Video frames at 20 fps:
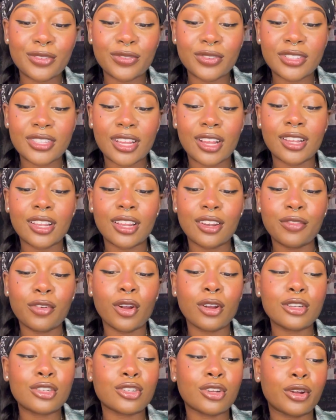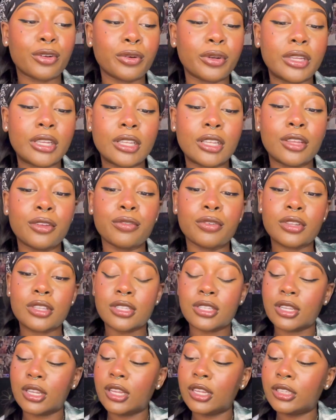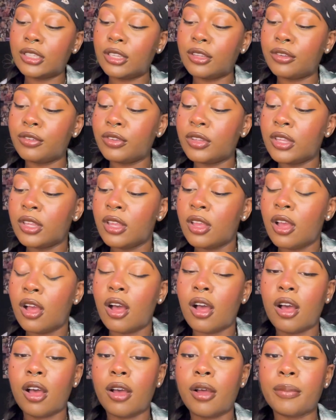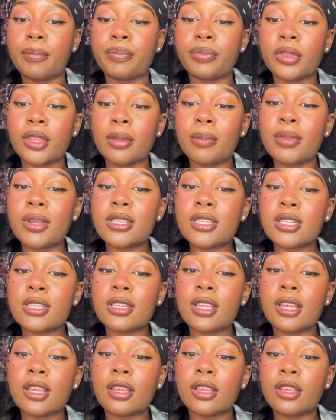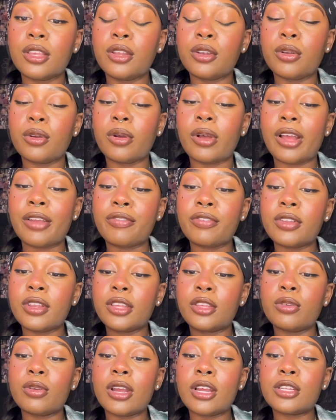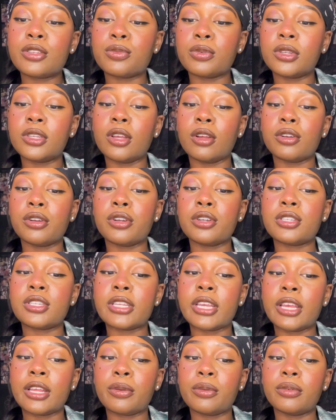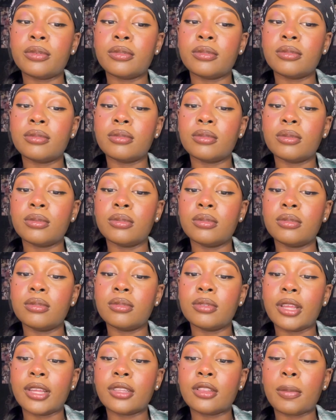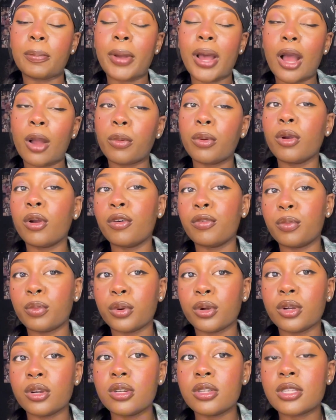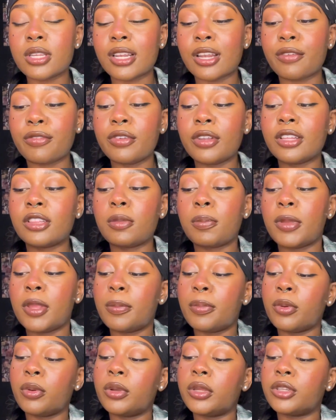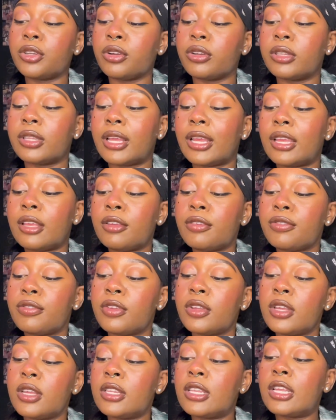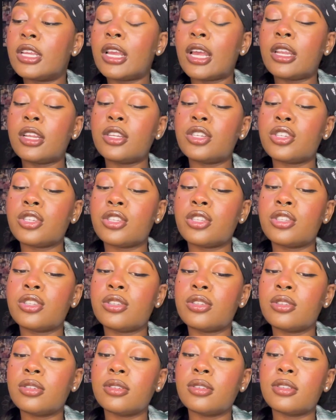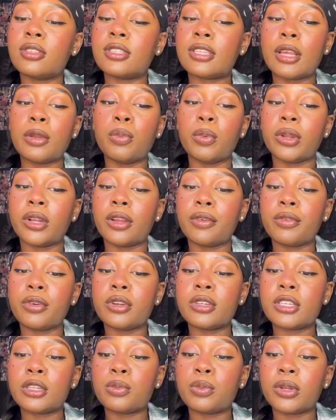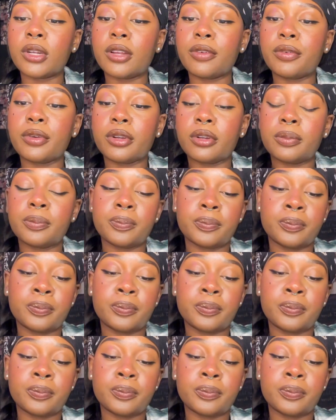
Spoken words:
feels like a lot of heart chakra healing for this collective. Because it's like, I feel like you guys really understand like the power of words, and I feel like the people in your life, they kind of just said whatever, did whatever,